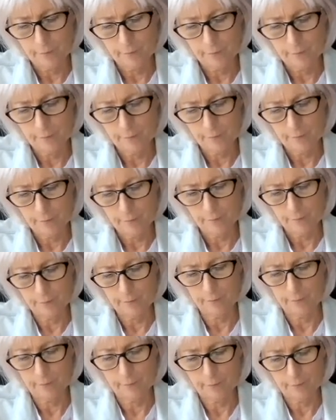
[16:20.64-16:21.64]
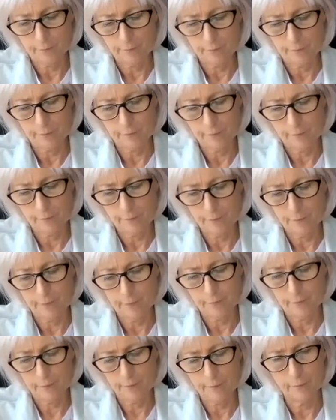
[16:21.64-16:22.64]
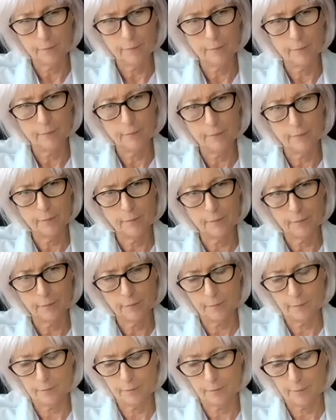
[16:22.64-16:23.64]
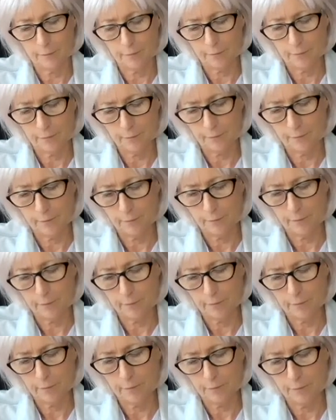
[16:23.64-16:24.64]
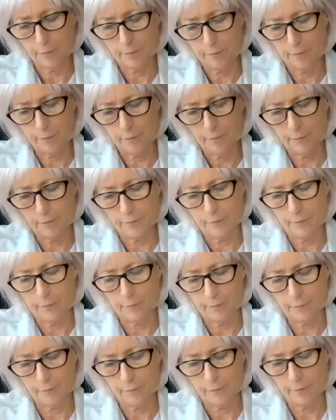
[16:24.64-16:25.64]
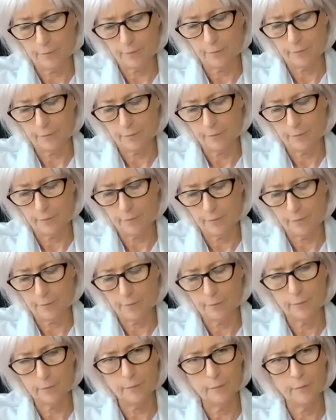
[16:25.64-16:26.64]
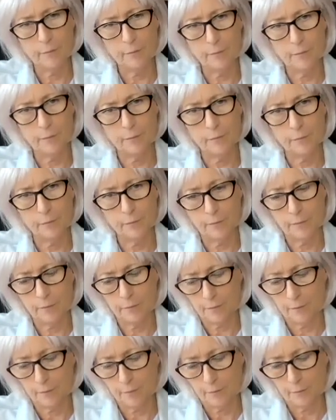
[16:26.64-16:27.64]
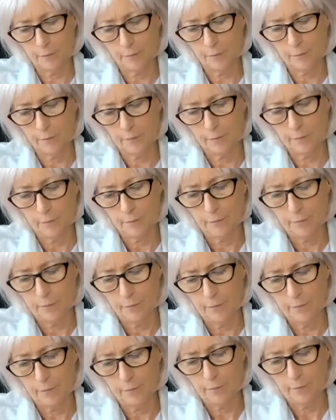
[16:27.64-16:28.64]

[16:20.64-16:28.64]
This person isn't speaking.